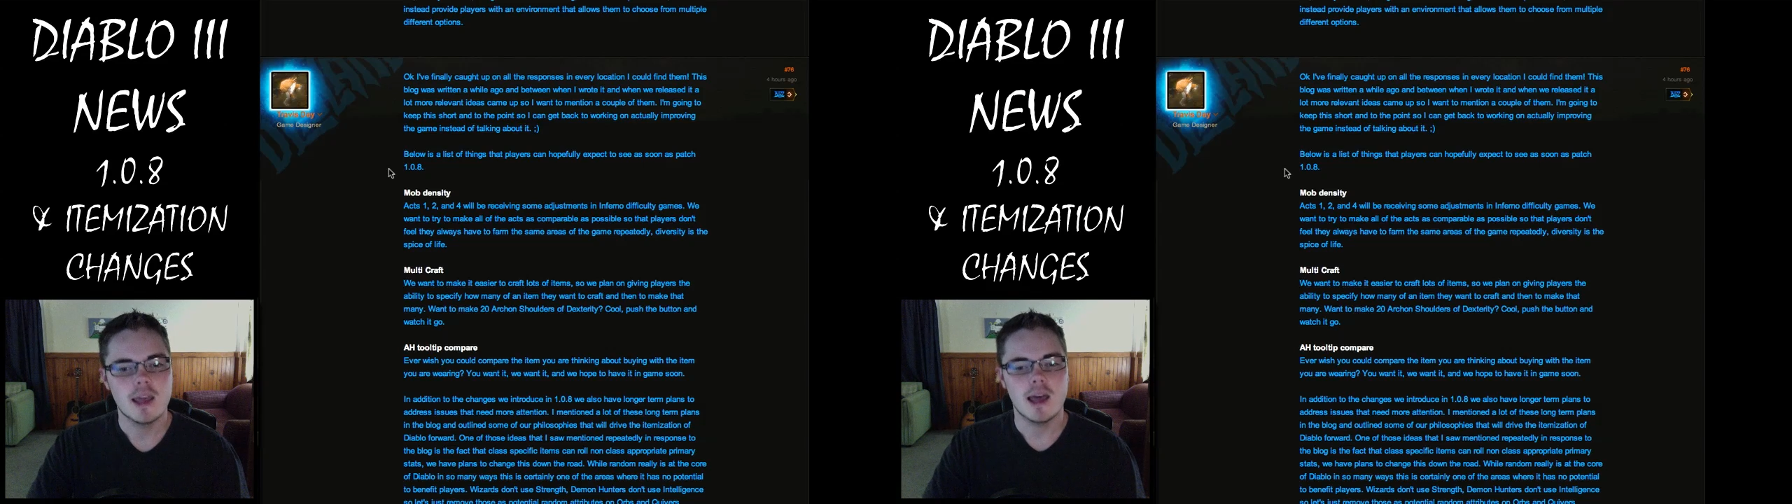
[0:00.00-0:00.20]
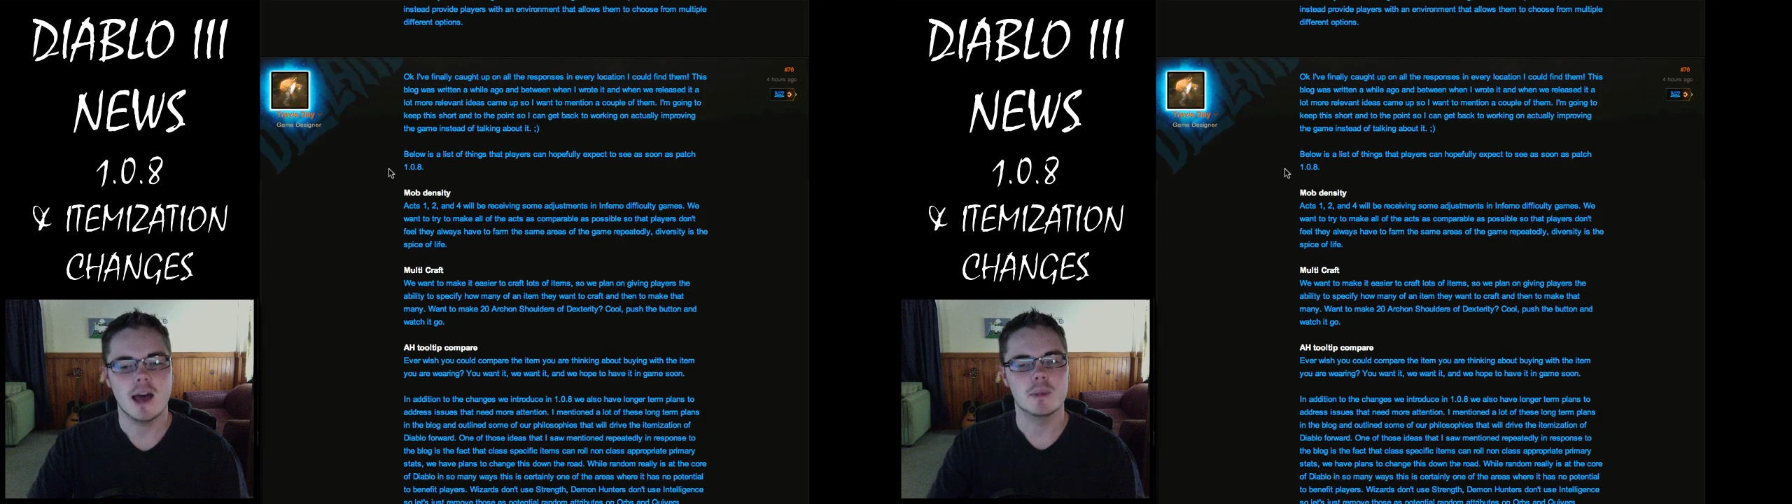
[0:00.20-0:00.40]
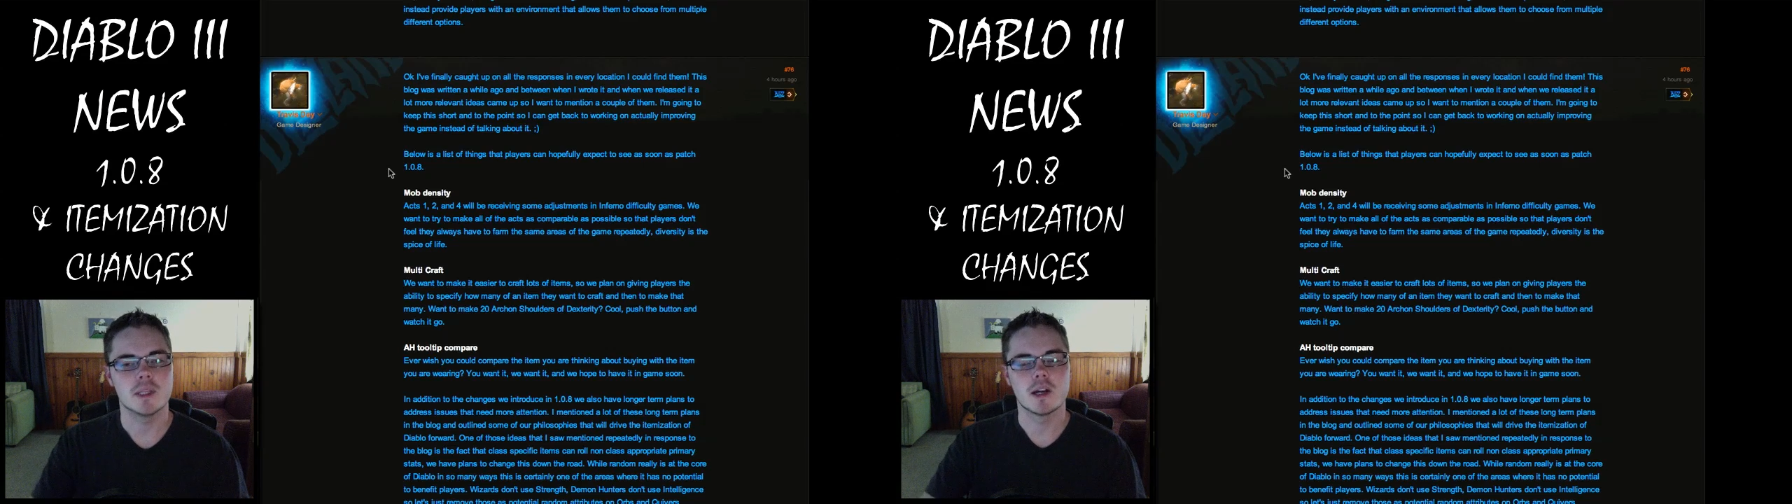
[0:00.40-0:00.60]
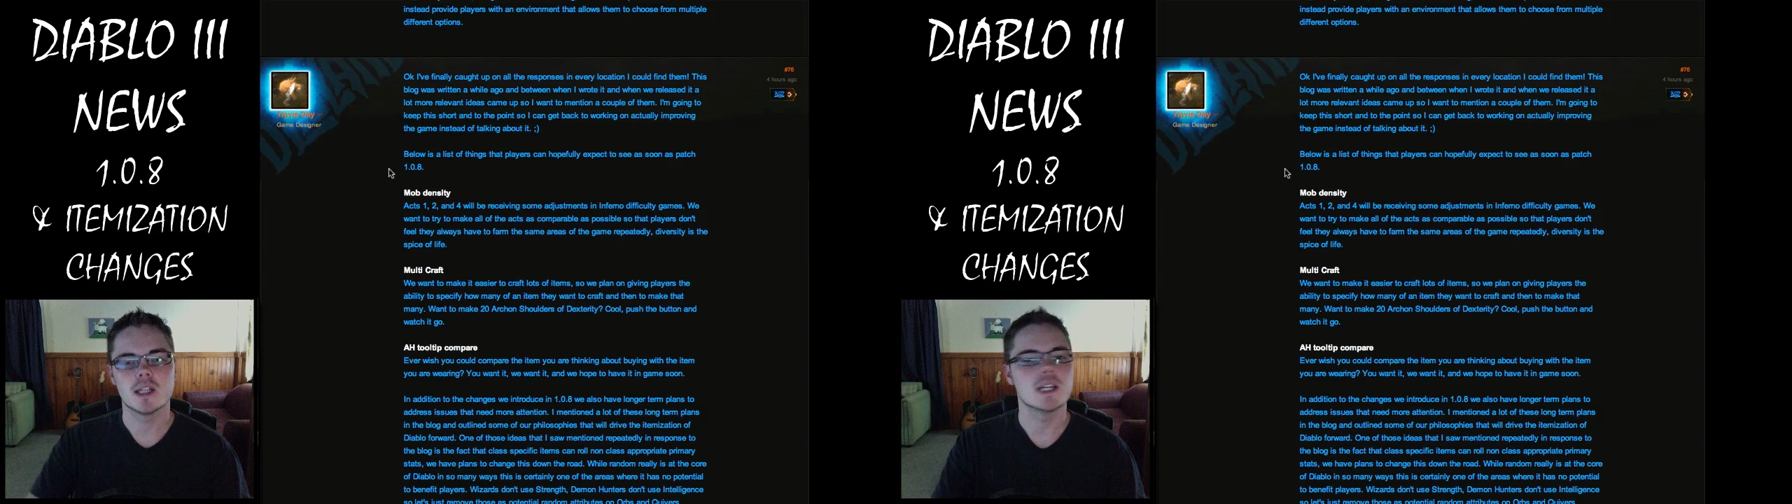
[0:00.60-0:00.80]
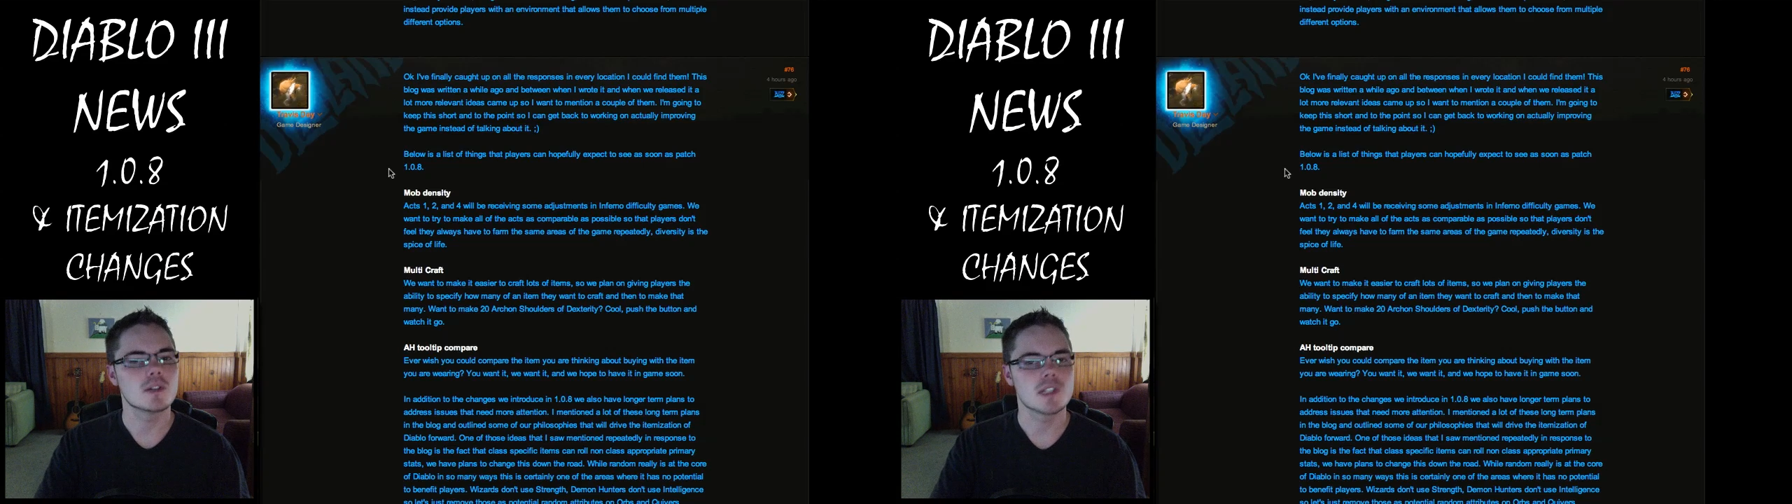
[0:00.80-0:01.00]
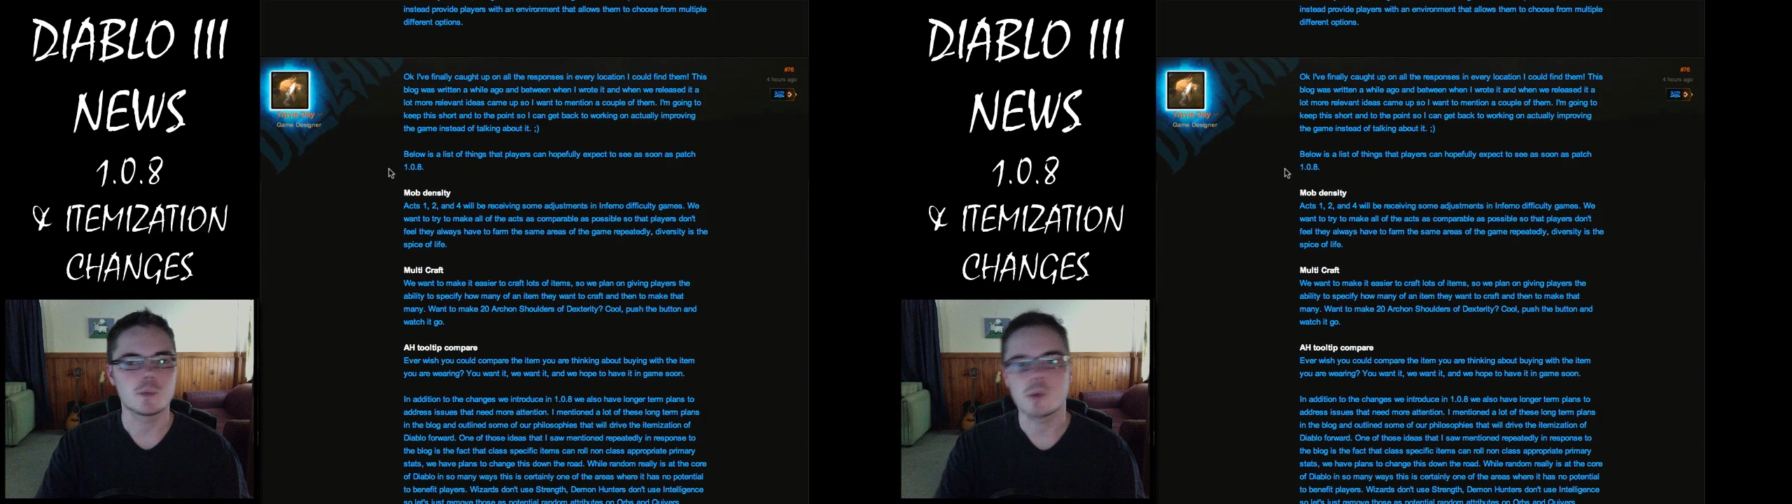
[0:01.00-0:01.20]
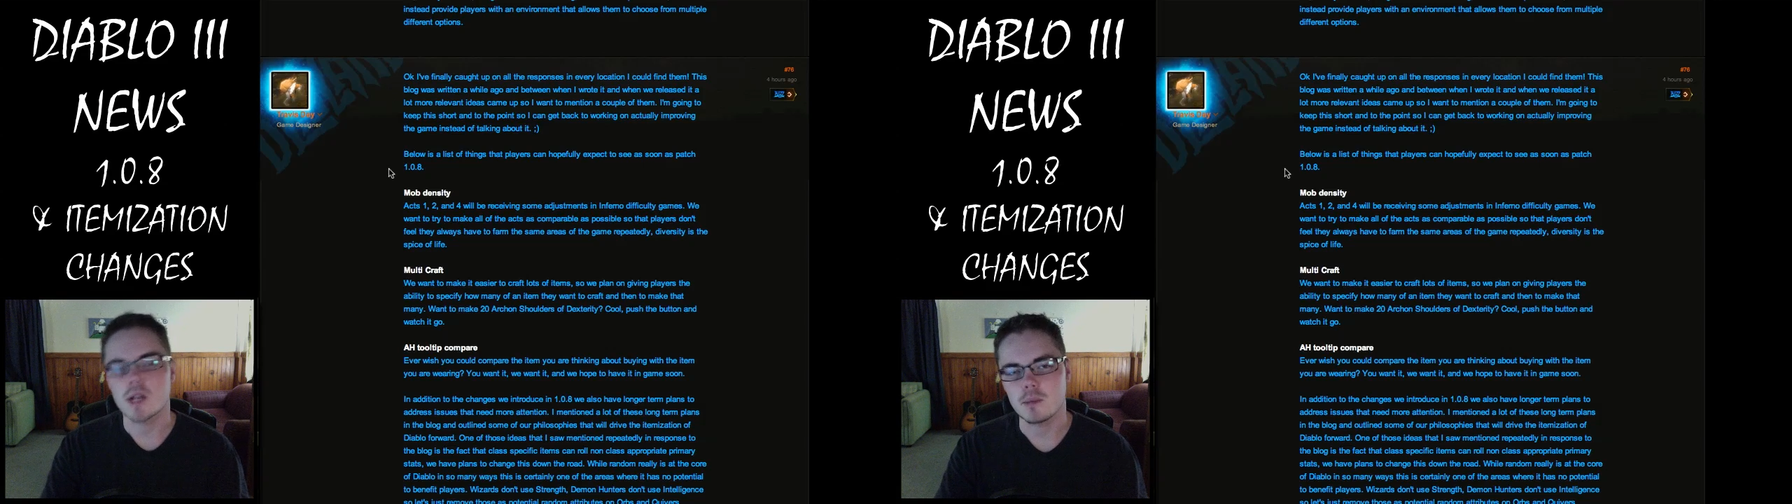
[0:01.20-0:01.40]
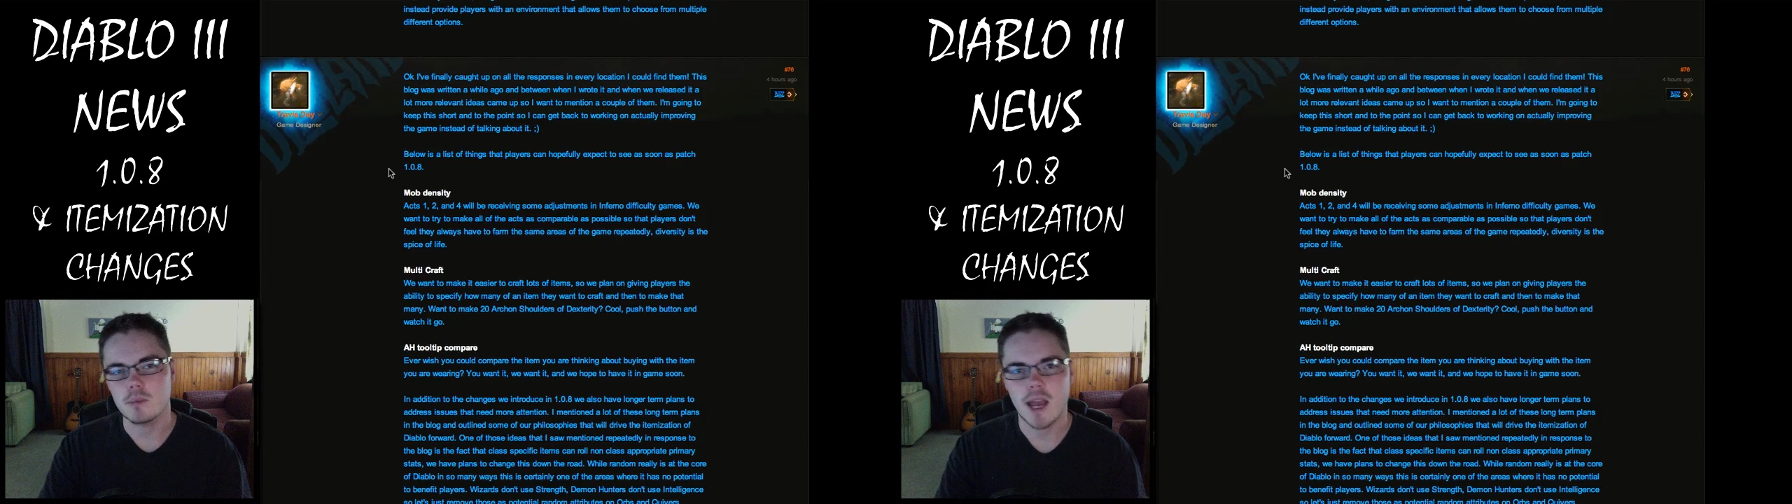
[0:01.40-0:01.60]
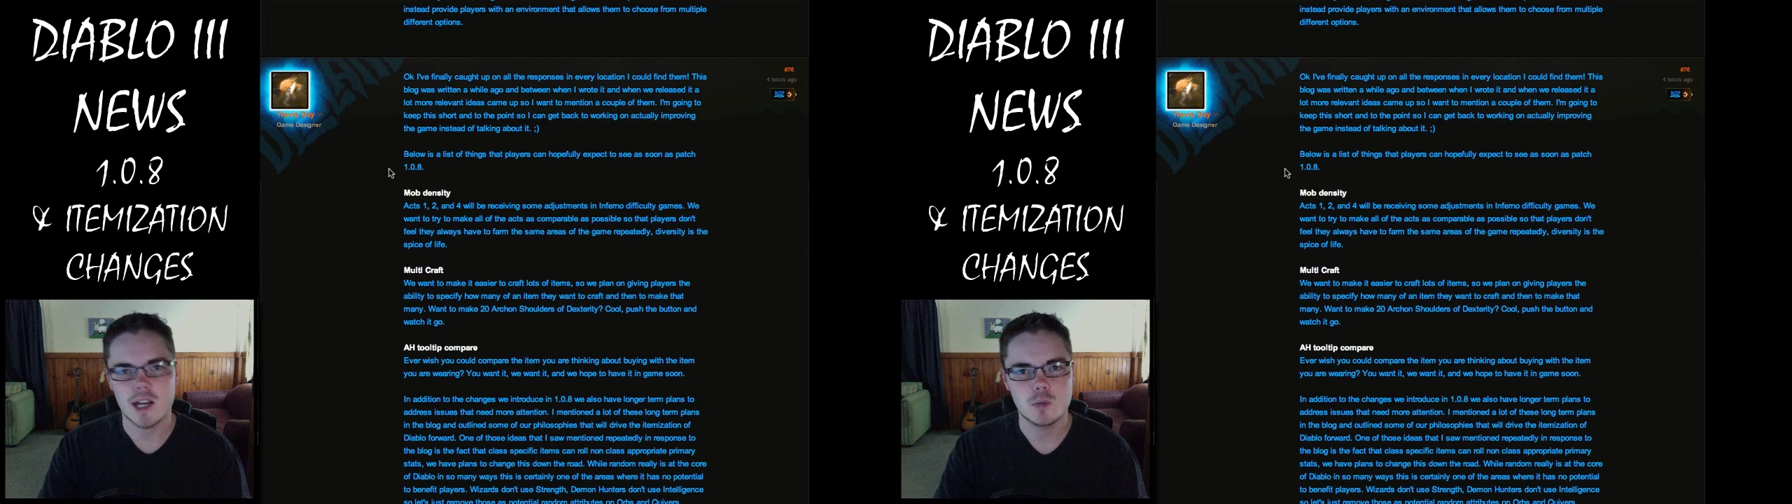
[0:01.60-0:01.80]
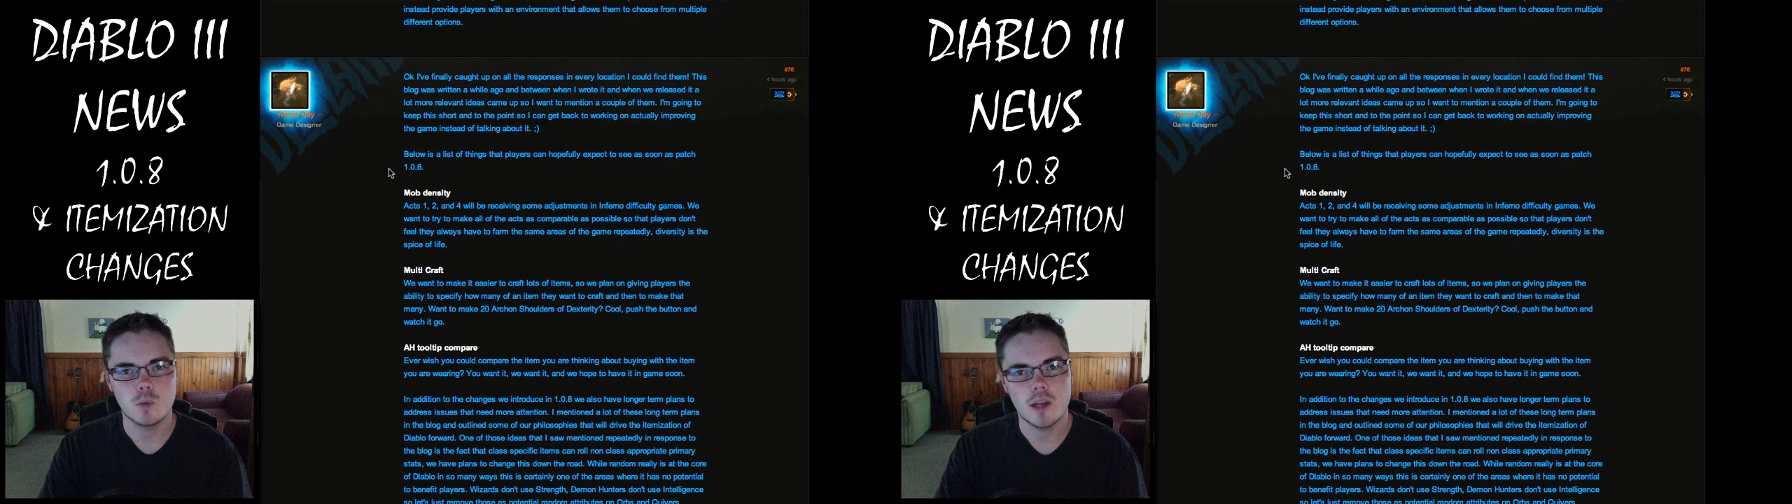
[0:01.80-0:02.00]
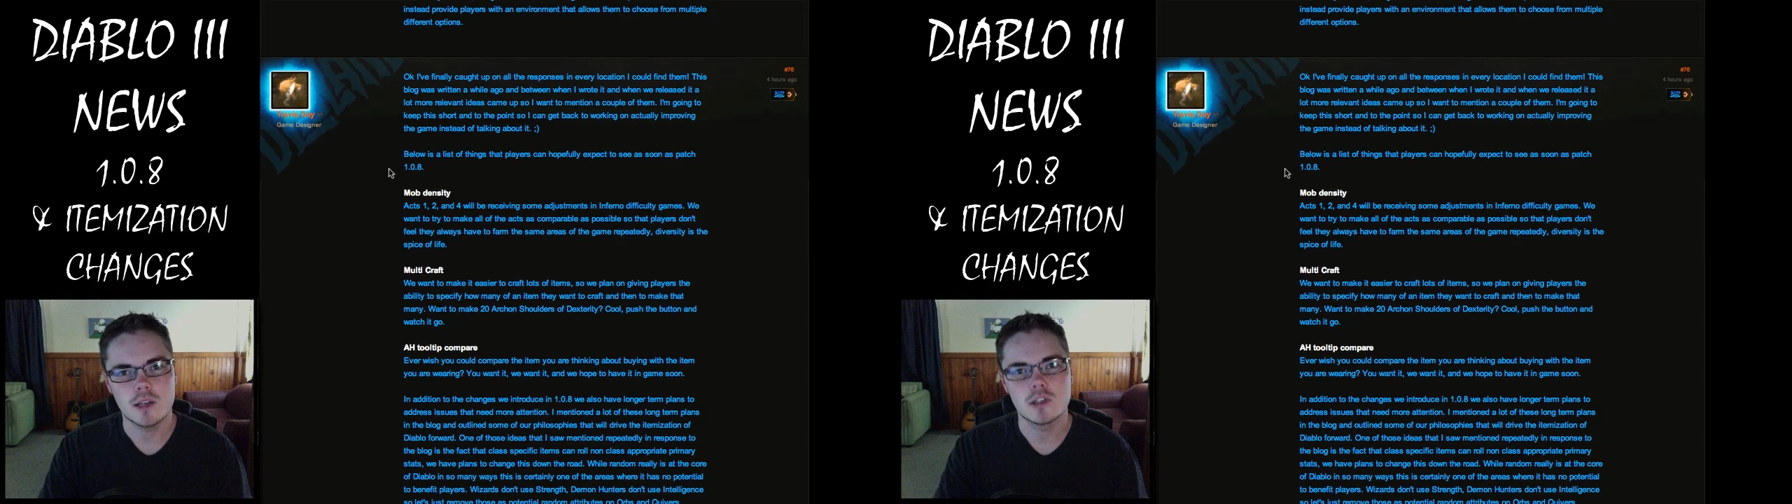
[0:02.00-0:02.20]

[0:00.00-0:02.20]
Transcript: but the idea is to bring Acts 1,